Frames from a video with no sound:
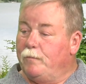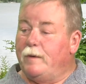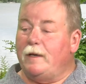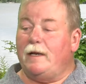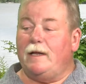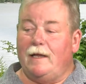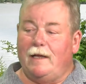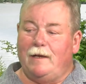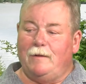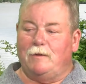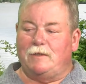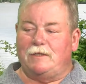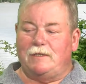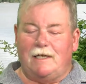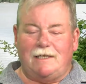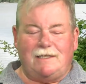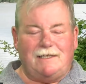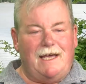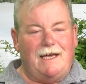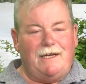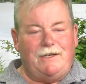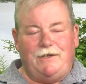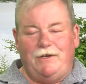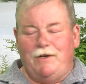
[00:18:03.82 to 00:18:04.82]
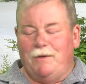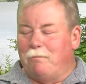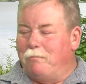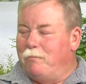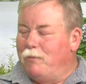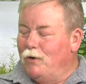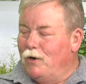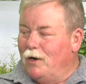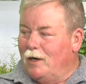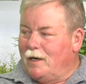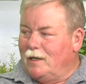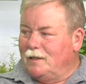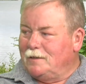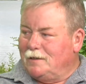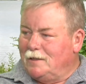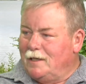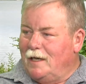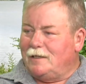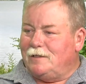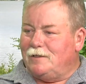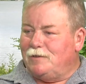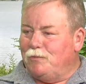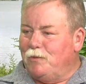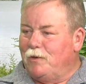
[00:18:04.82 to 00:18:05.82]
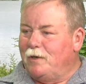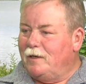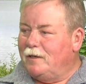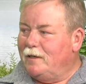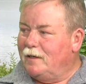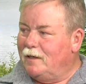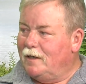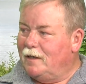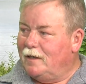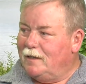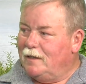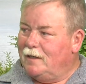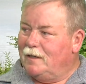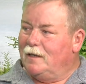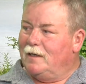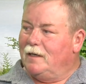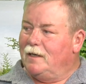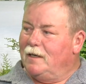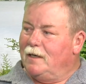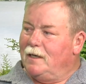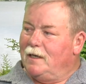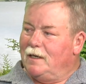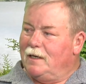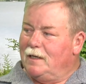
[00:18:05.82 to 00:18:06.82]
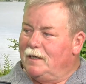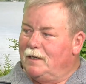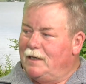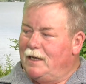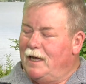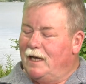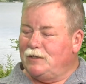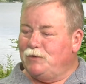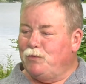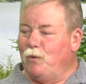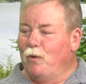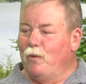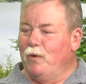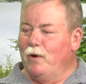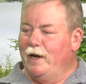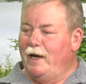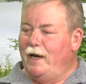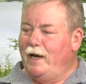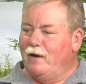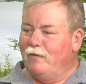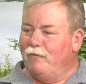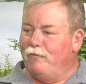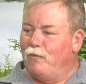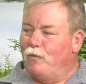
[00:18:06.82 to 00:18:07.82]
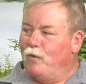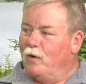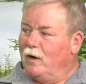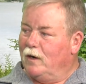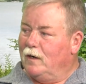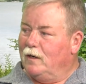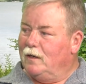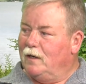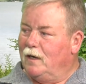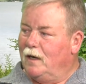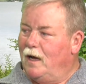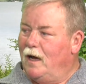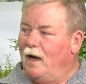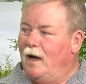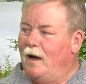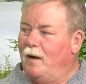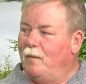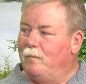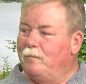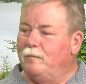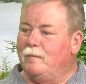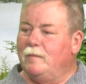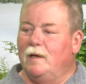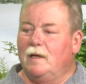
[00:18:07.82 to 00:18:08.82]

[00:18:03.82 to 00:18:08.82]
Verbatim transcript: but anyways, let's get to your book because that's what. Uh, okay, uh, okay. That's what we're here for. Um,